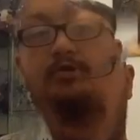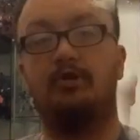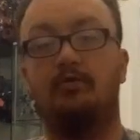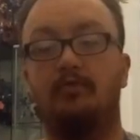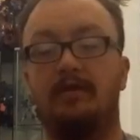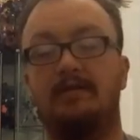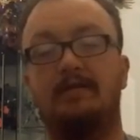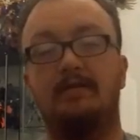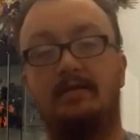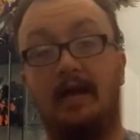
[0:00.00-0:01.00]
So
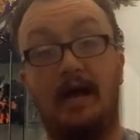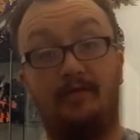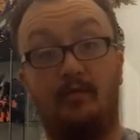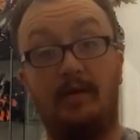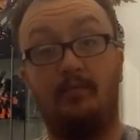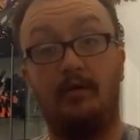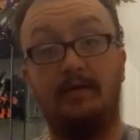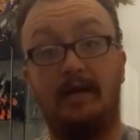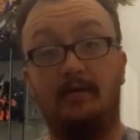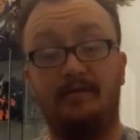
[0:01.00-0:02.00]
this is the halfway
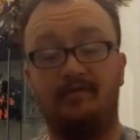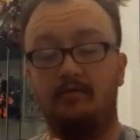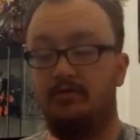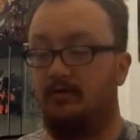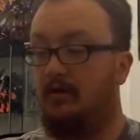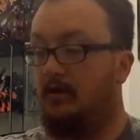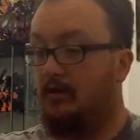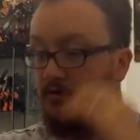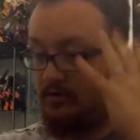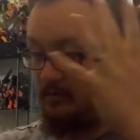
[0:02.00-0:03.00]
point anyway, folks.
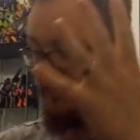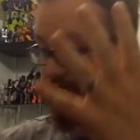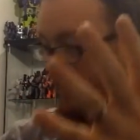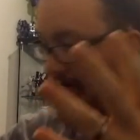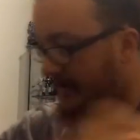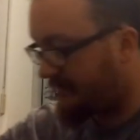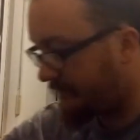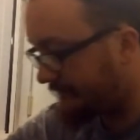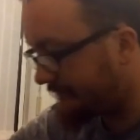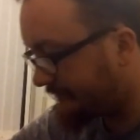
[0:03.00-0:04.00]
It's number 5.